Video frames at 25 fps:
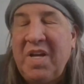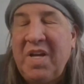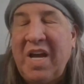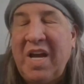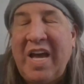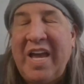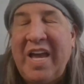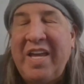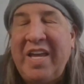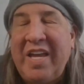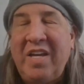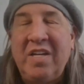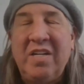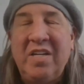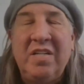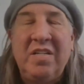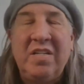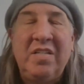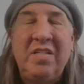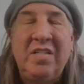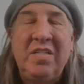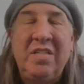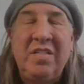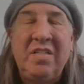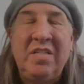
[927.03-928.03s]
I,
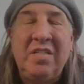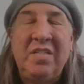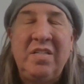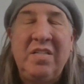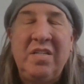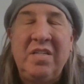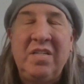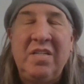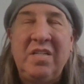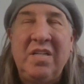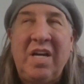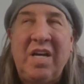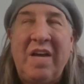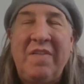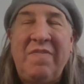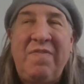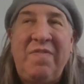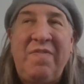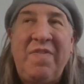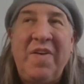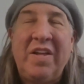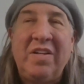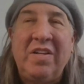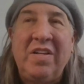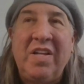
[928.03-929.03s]
I
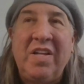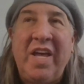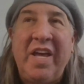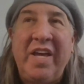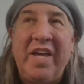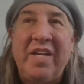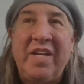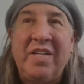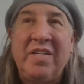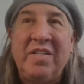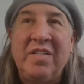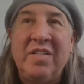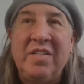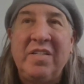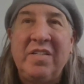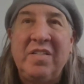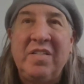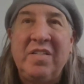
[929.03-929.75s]
felt like